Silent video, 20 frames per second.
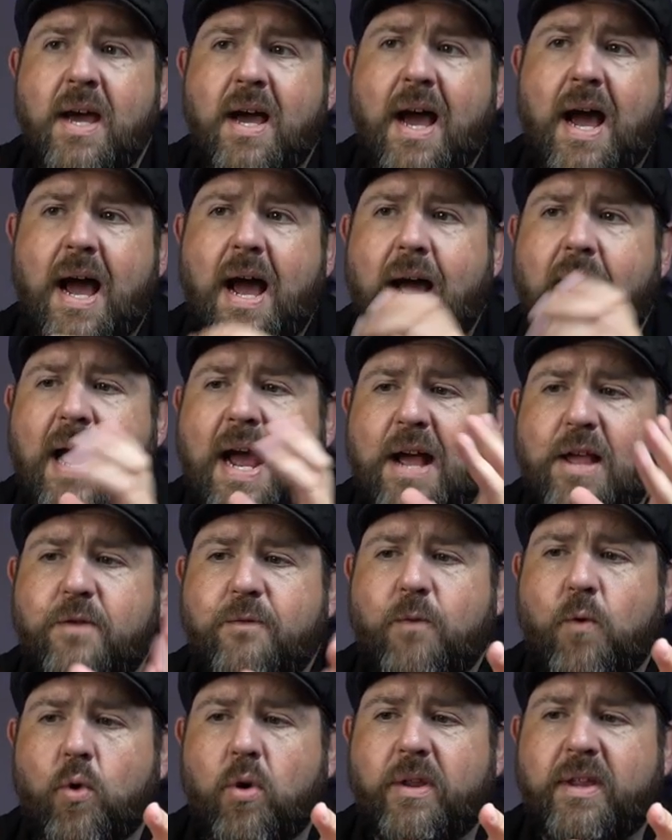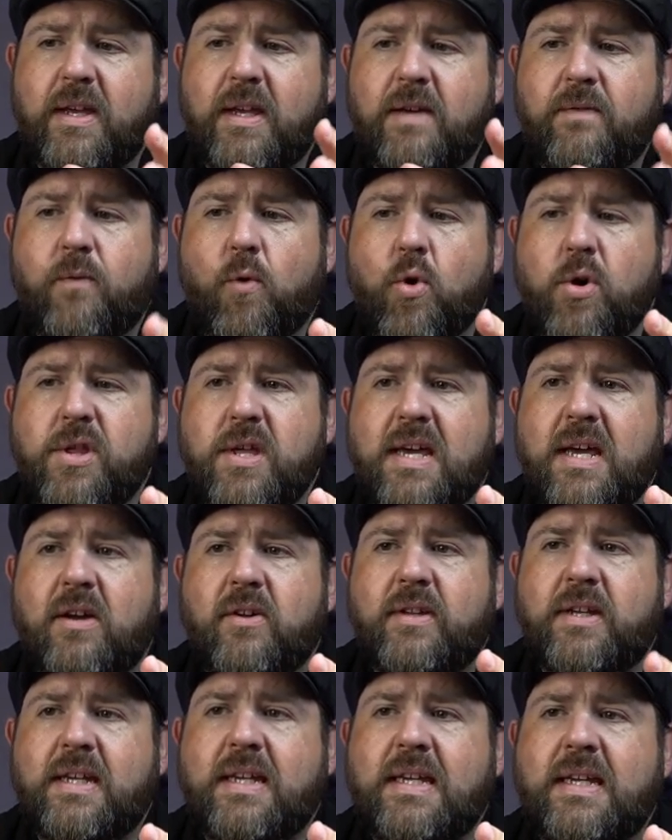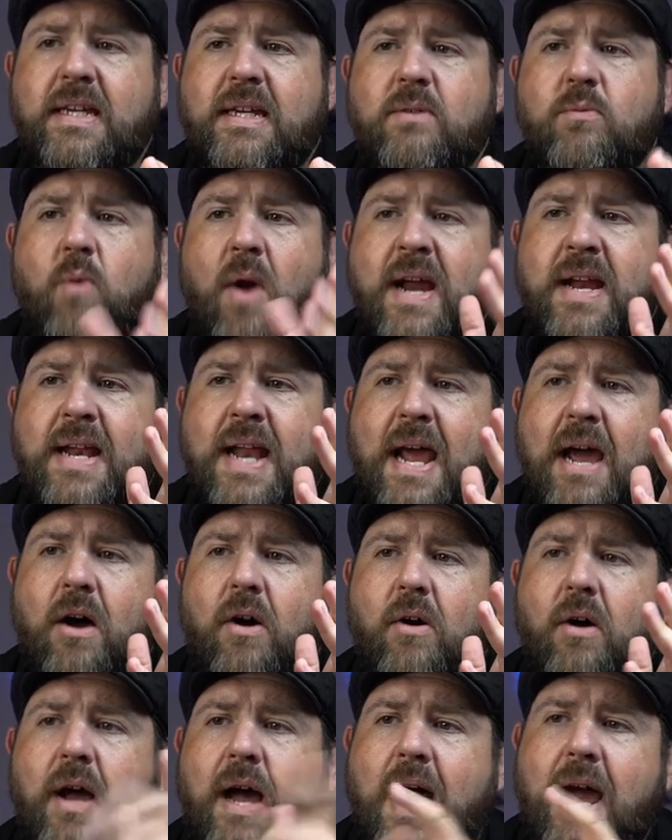Uh, as for the 4G LTE, right now,